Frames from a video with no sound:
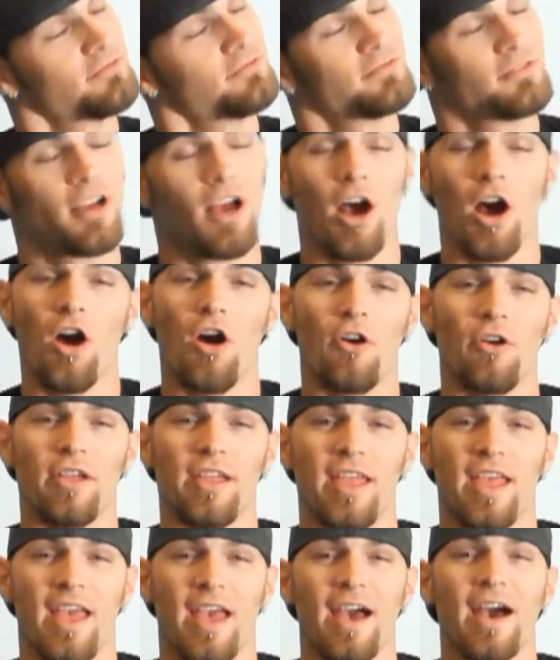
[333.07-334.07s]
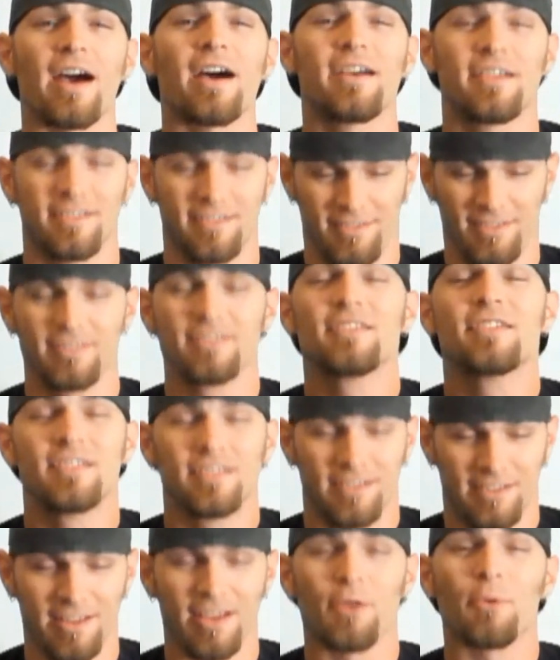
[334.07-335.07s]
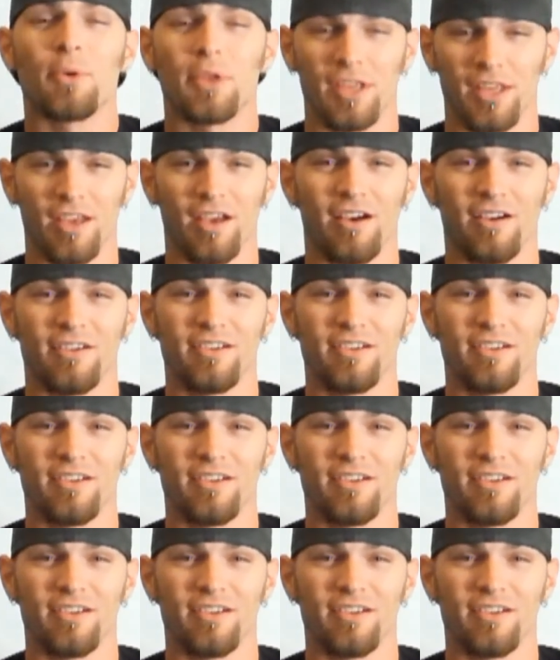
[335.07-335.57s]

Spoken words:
Oh yeah. There we go.